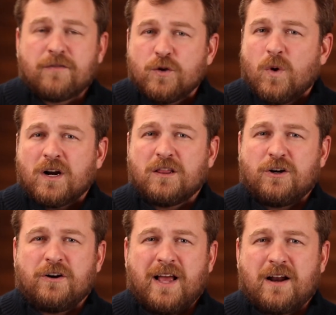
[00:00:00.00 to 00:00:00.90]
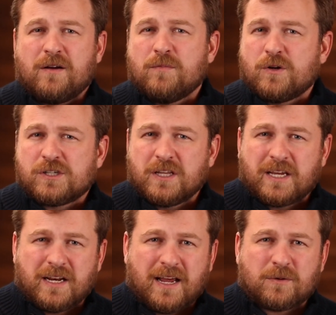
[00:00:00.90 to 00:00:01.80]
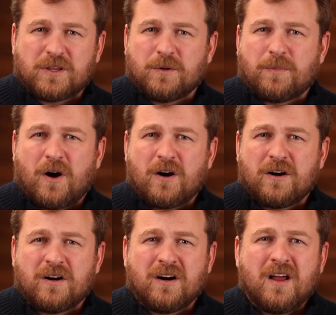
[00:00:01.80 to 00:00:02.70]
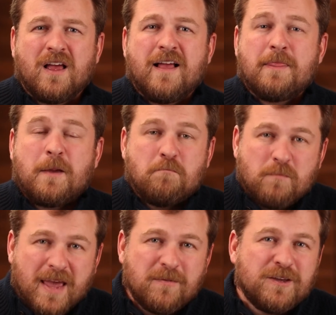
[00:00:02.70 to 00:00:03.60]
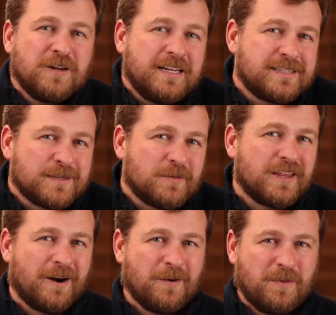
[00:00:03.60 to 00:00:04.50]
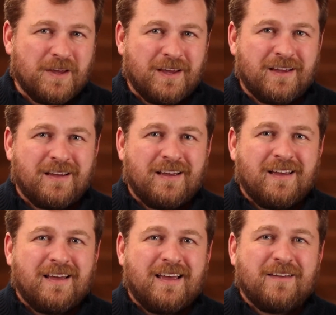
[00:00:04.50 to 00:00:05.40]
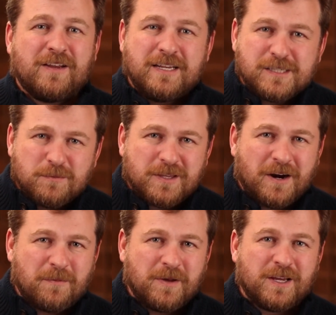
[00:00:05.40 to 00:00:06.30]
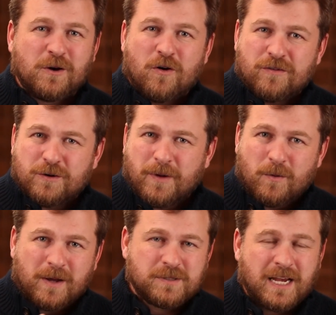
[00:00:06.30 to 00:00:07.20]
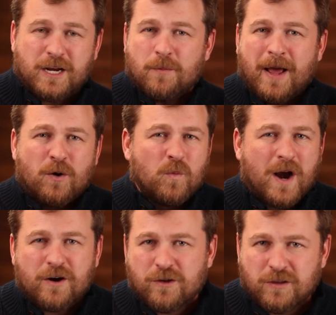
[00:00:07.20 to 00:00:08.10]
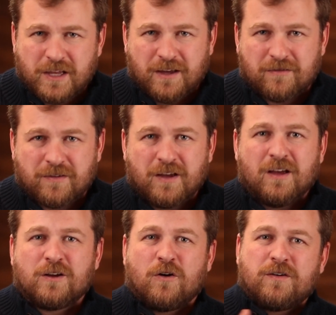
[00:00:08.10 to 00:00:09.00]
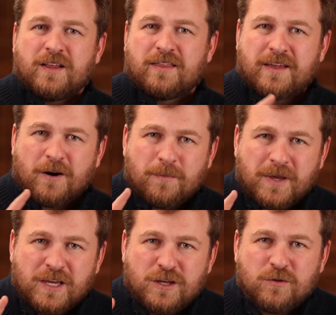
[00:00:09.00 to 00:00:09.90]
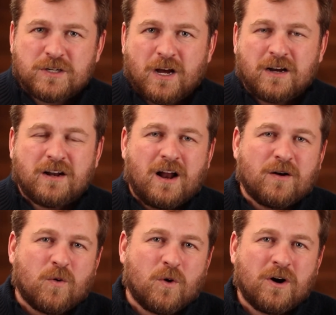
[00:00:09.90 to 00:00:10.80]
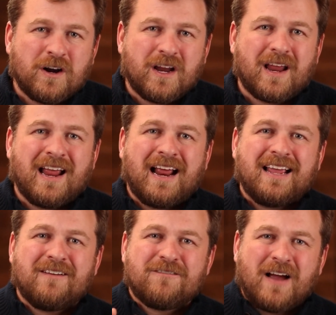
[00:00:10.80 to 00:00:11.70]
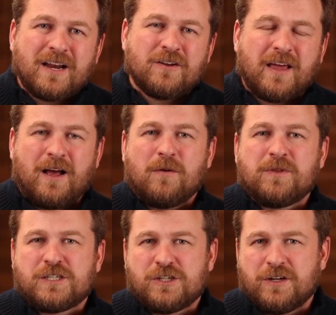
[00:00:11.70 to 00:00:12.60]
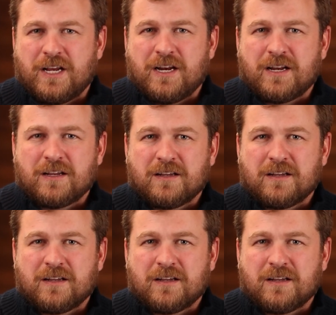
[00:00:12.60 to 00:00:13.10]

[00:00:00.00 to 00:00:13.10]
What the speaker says: If you want to learn how to emotionally connect with your partner, then maybe you need some therapy. If you need some therapy, go over to my website, no matter where you live. Go over to therapyutah.org and I can find you the help that you need.